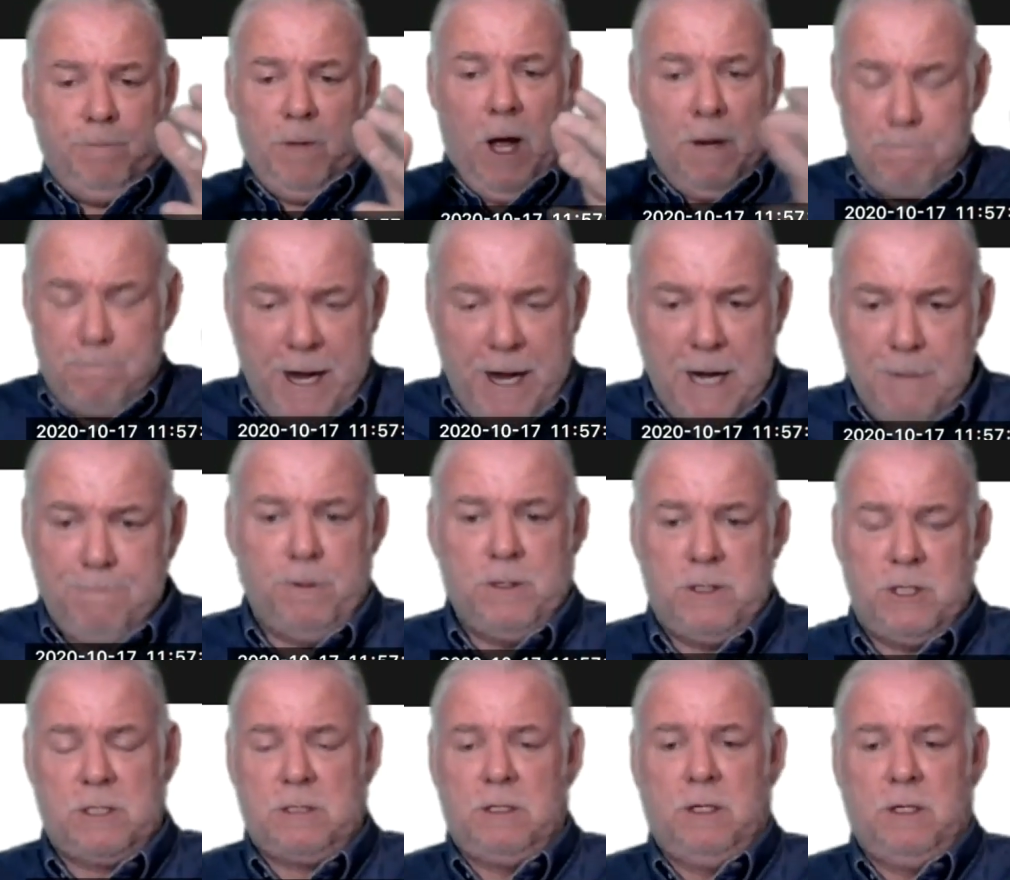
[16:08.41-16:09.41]
on paper
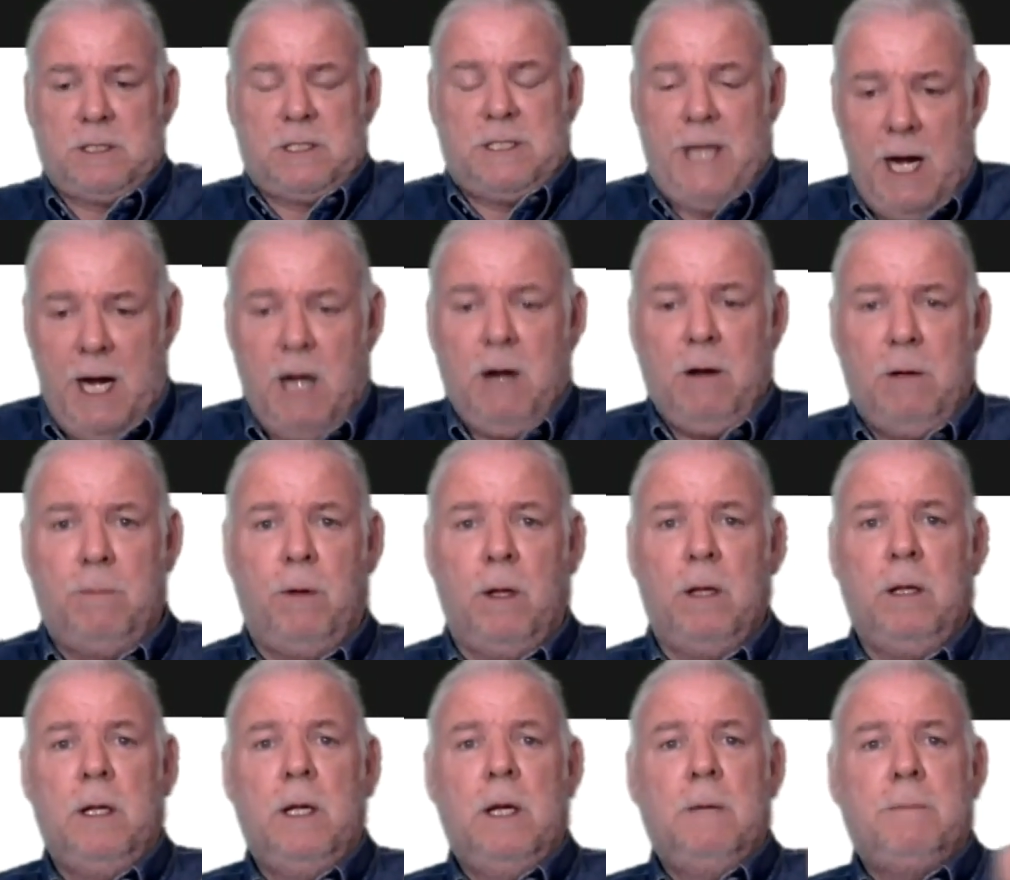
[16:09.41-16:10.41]
just looks
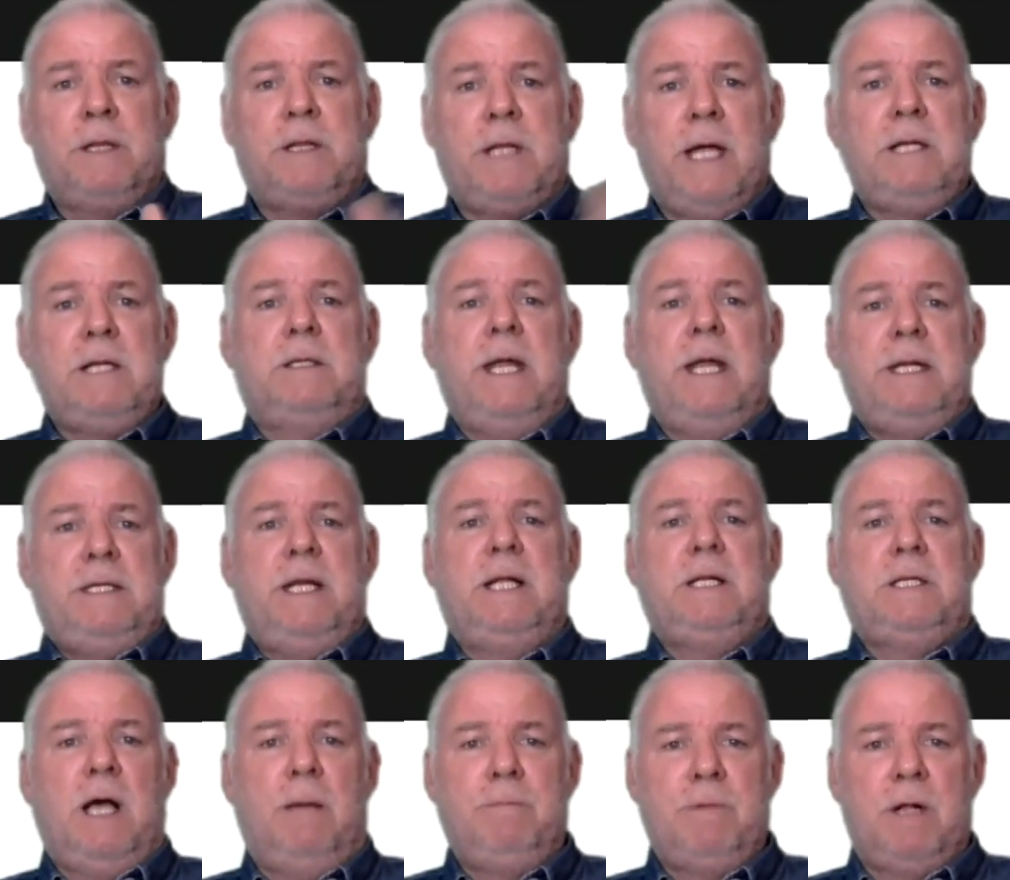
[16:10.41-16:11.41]
terrible, but they
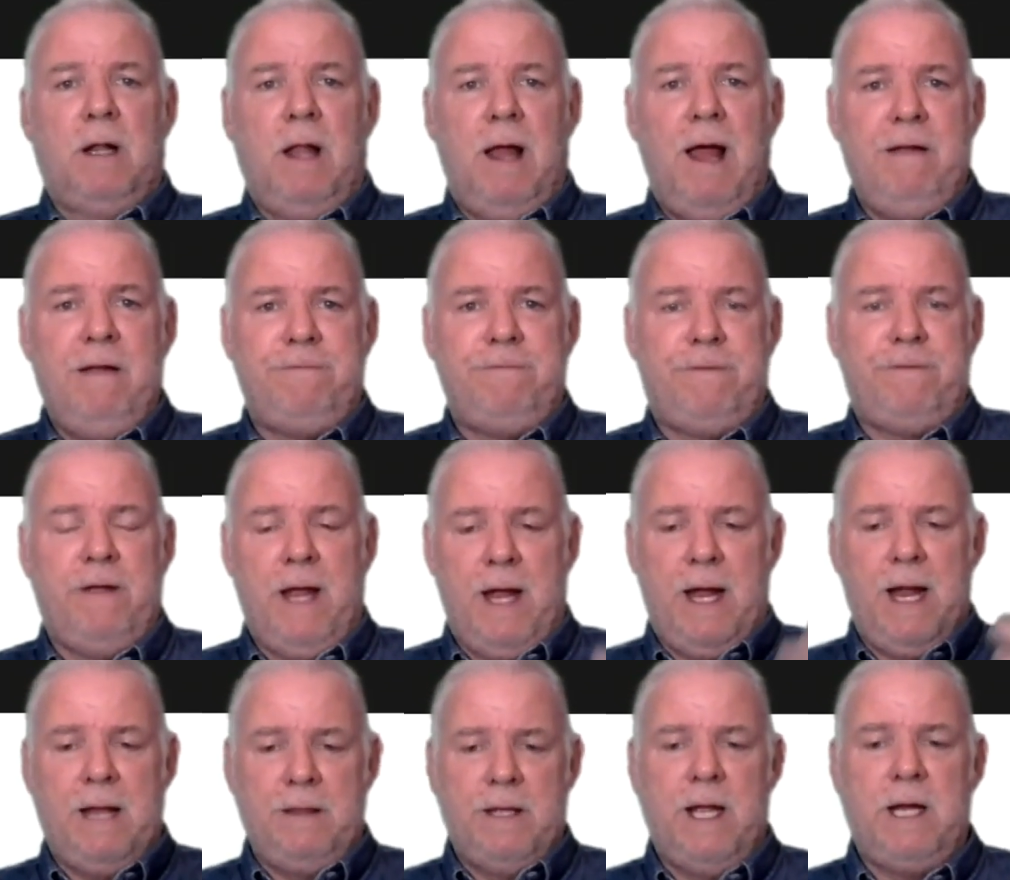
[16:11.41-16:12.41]
did come to life,
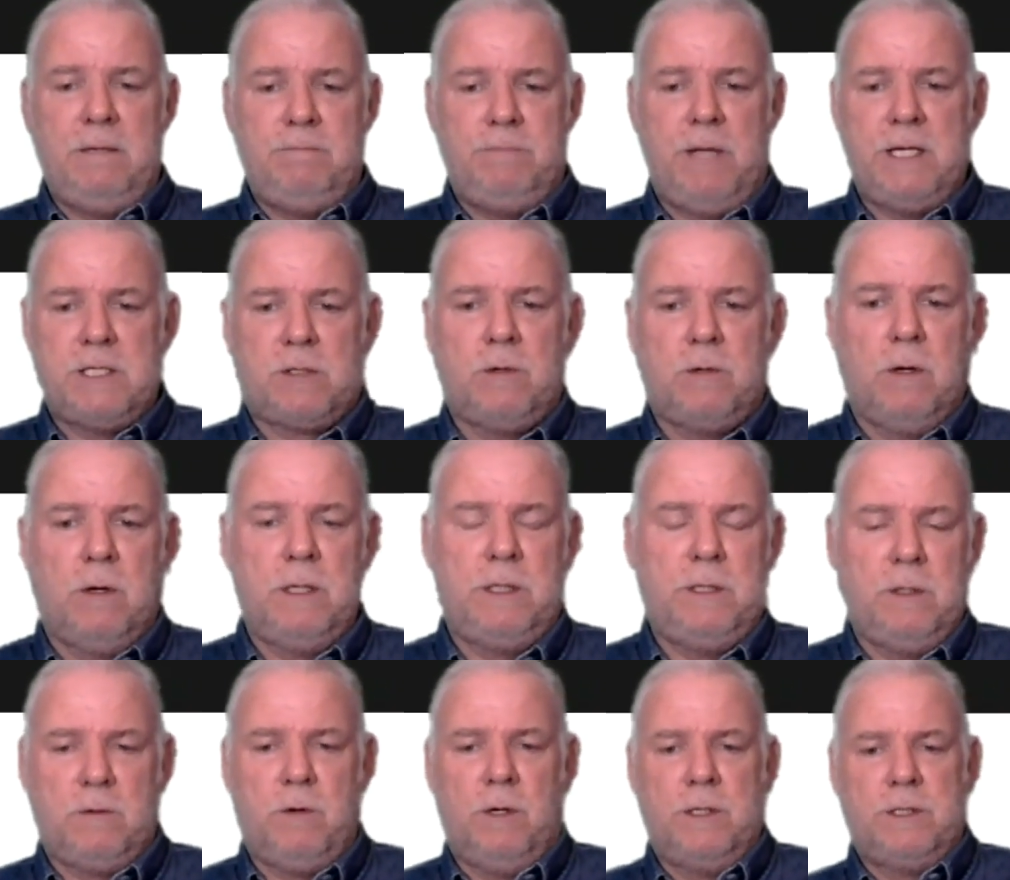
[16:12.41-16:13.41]
and they
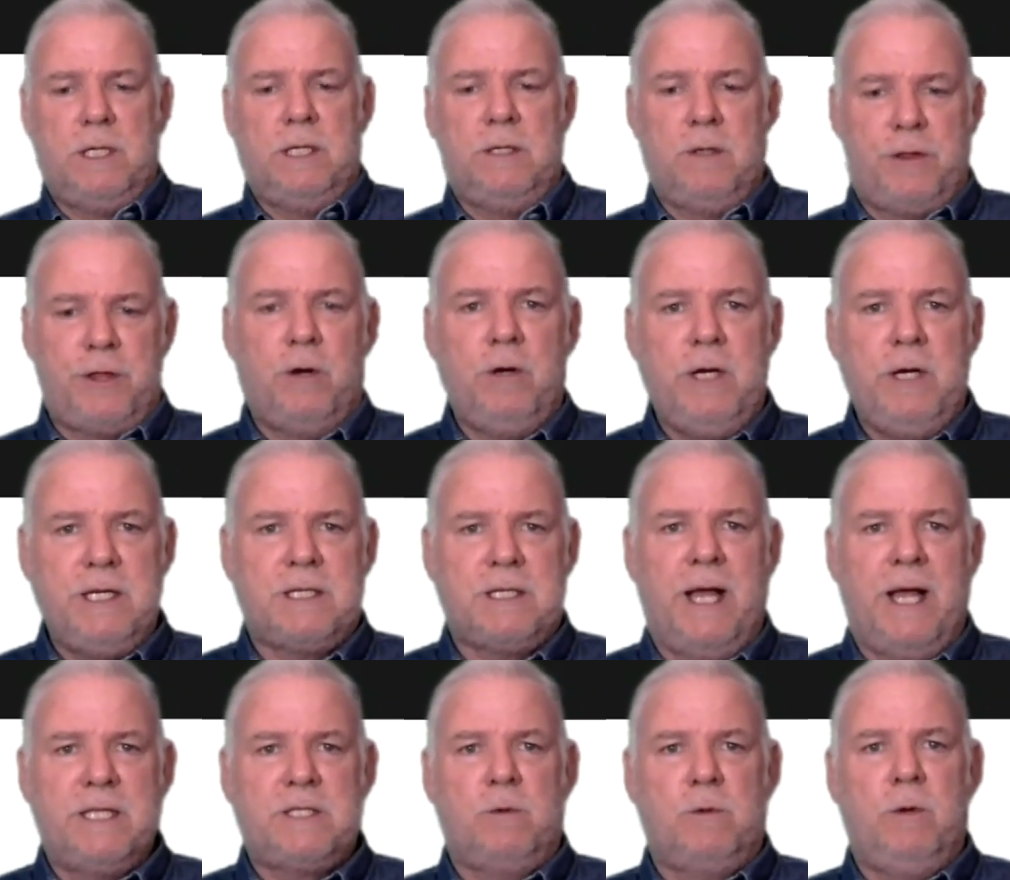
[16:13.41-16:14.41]
scored, of course, in the 30s
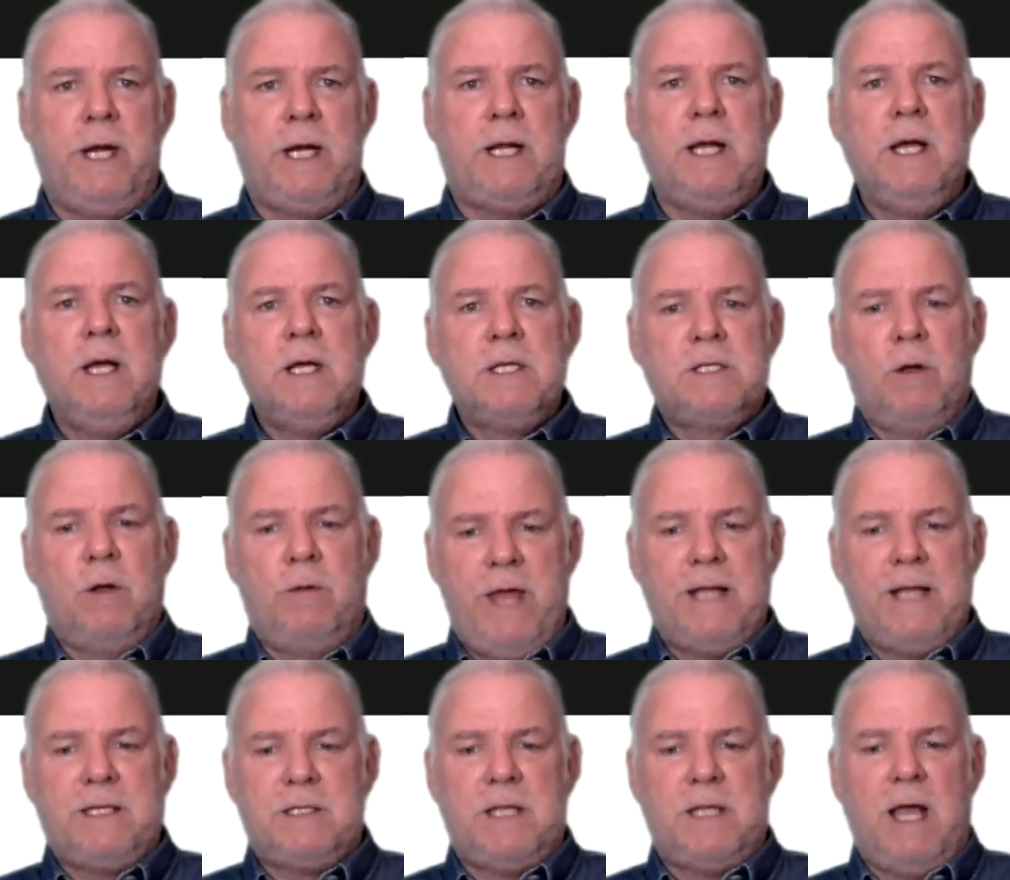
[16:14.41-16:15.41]
last week. So
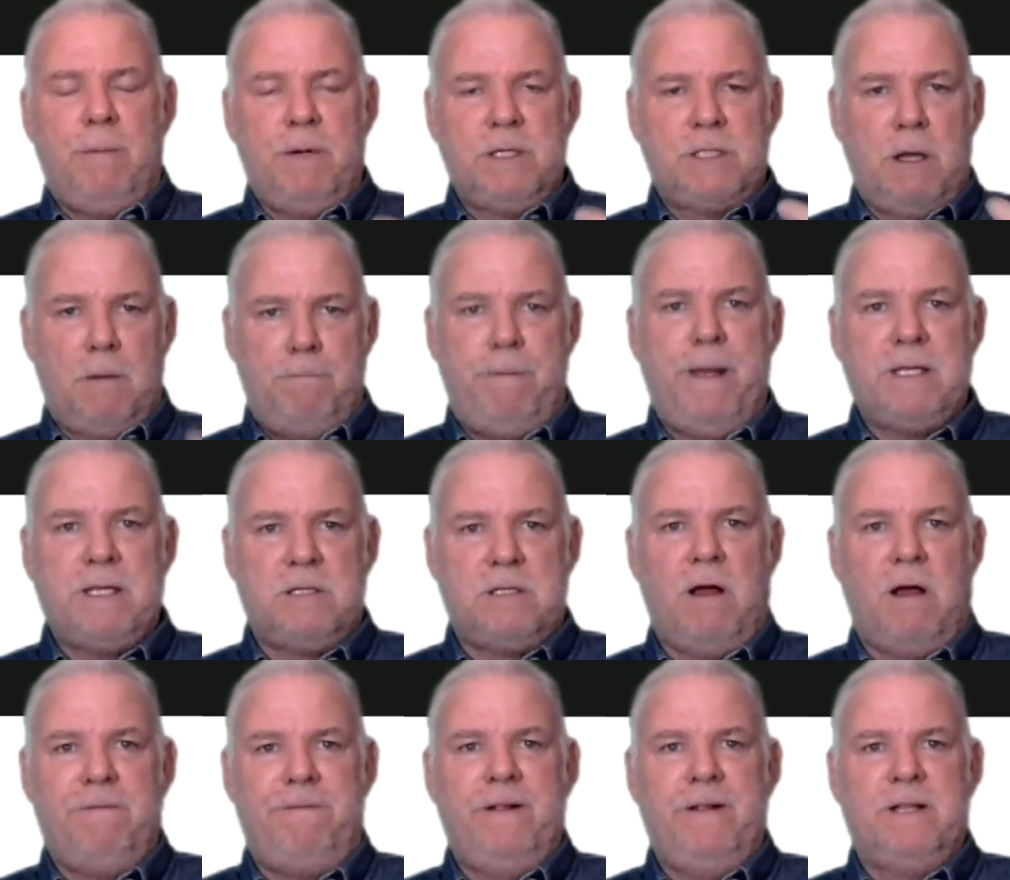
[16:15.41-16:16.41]
that was their best
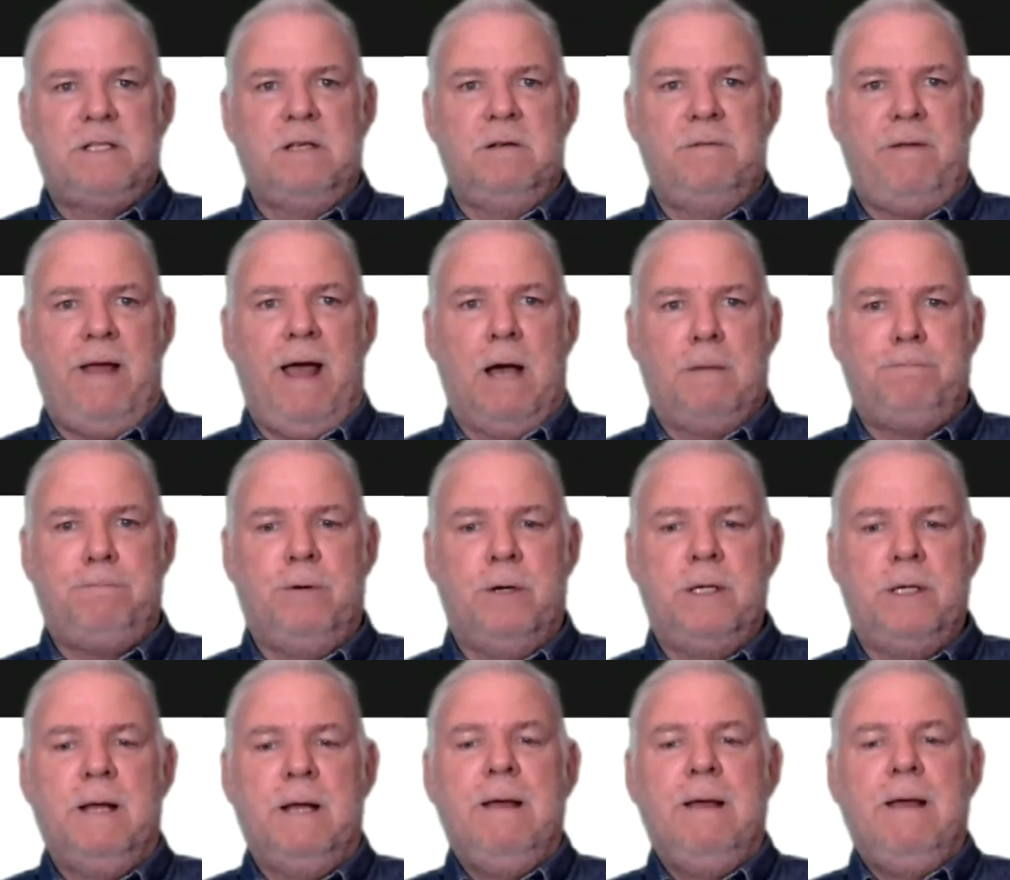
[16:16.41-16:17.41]
offensive
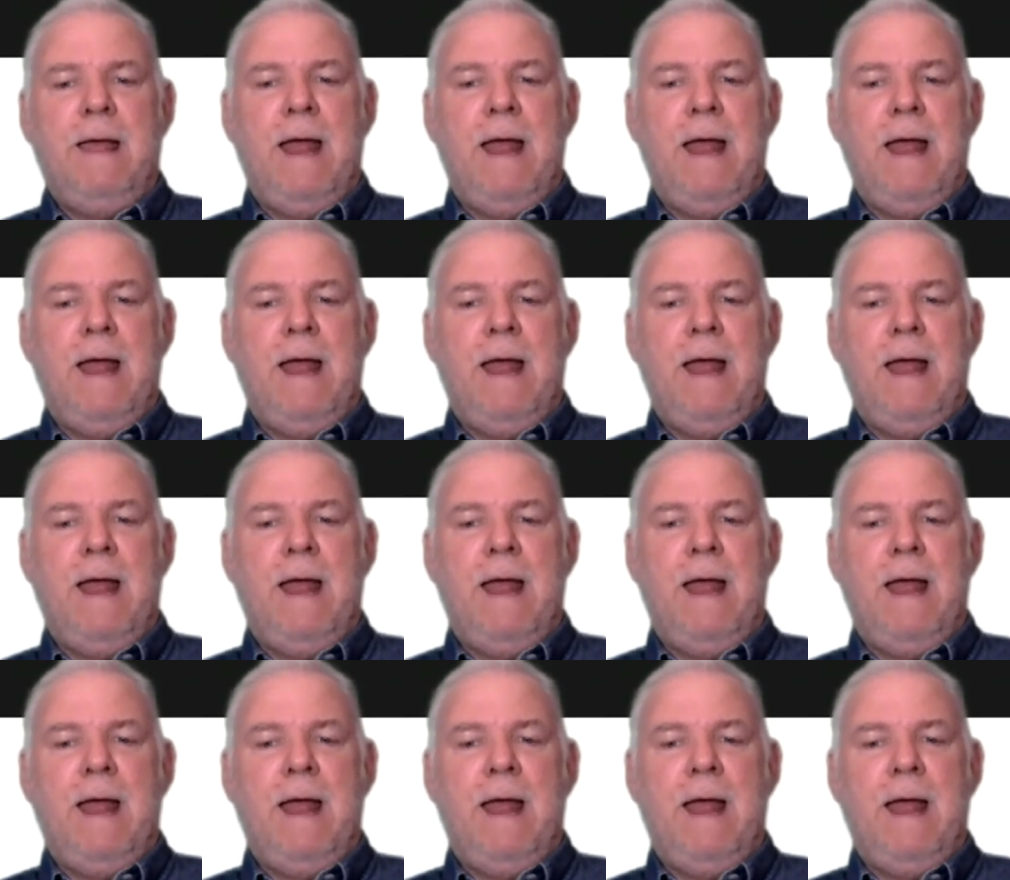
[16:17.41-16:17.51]
output.